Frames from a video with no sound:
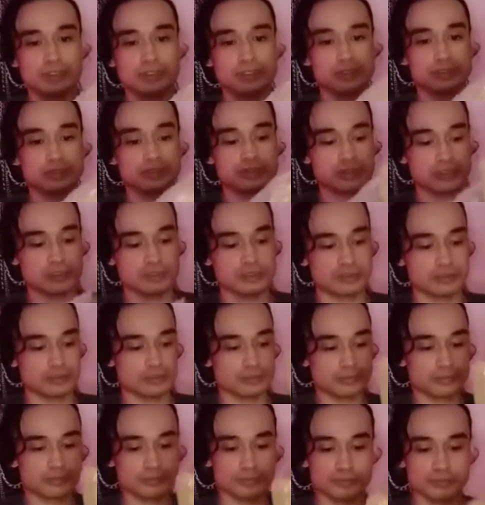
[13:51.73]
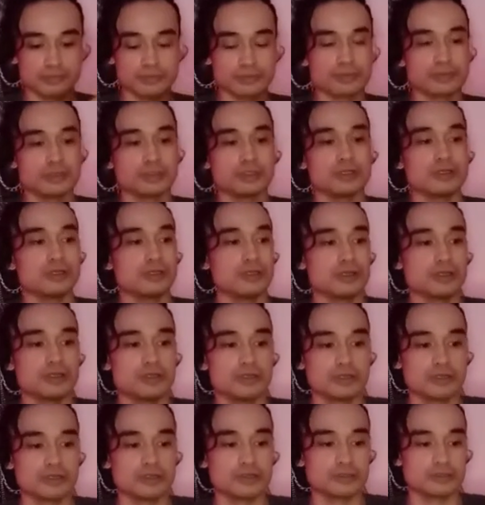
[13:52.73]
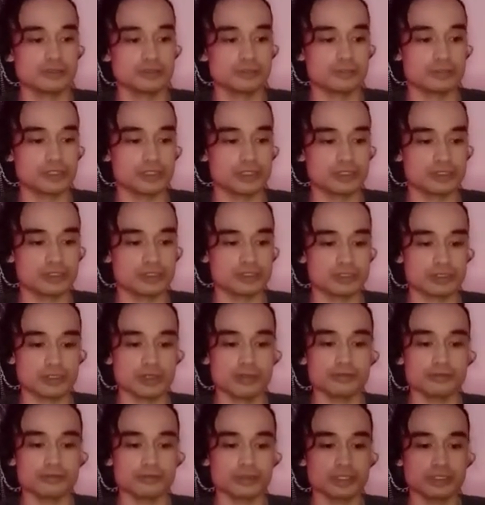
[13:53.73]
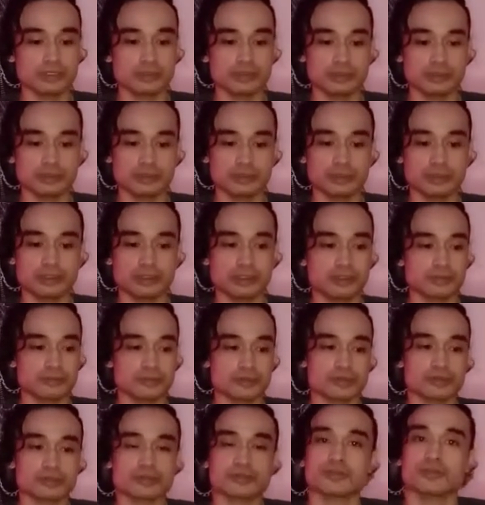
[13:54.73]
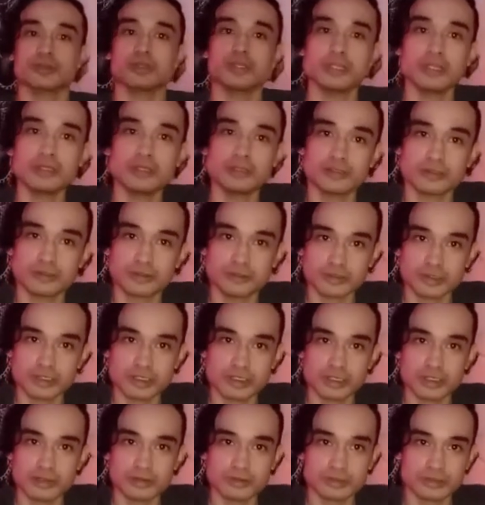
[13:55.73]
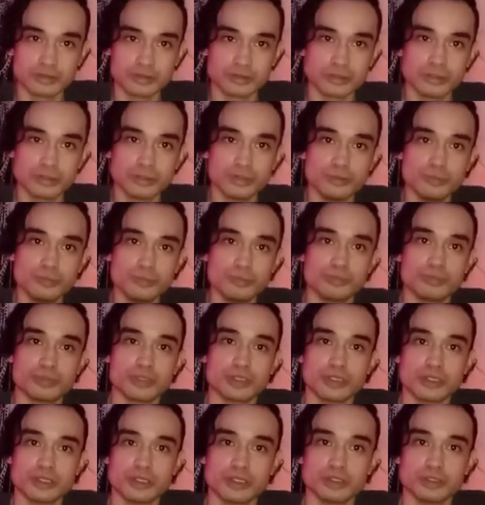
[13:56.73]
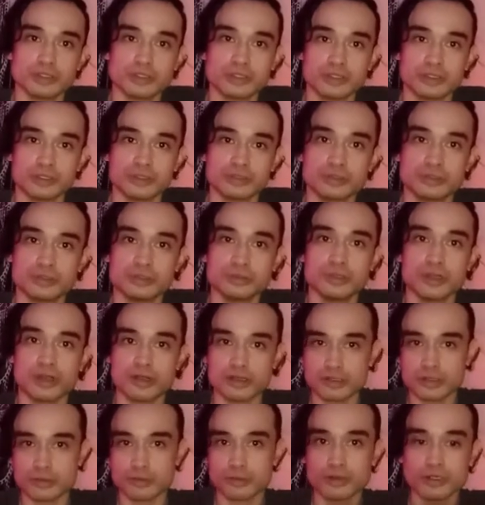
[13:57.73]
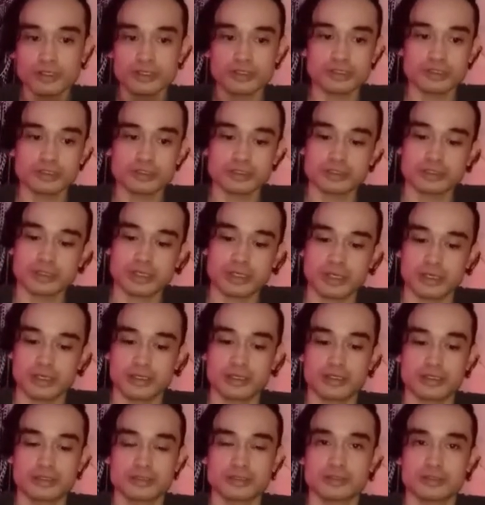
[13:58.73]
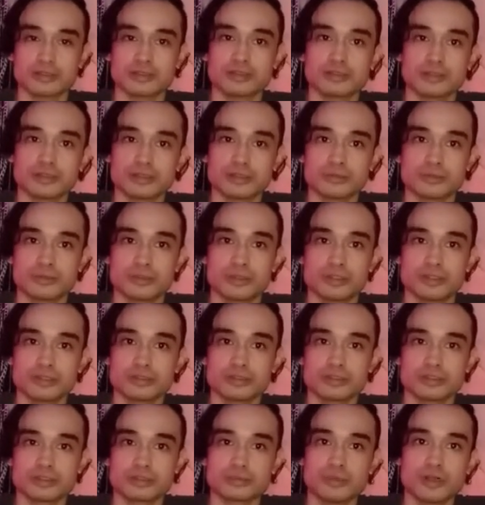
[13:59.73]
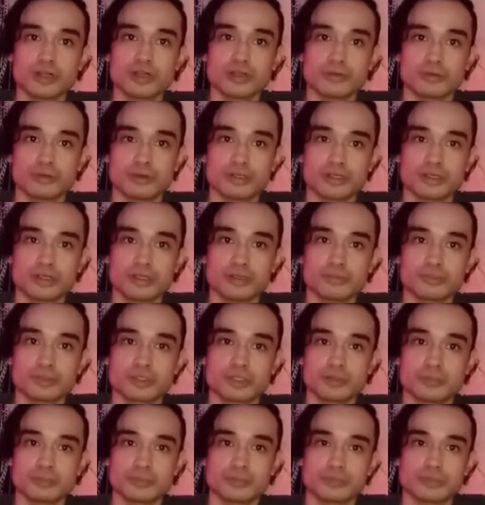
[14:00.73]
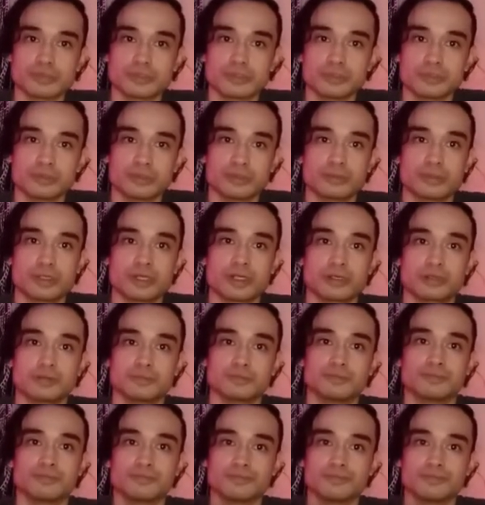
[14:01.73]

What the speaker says: is just some nice shelving. There's three shelves, two larger ones, and this one is a smaller one. It comes up to about,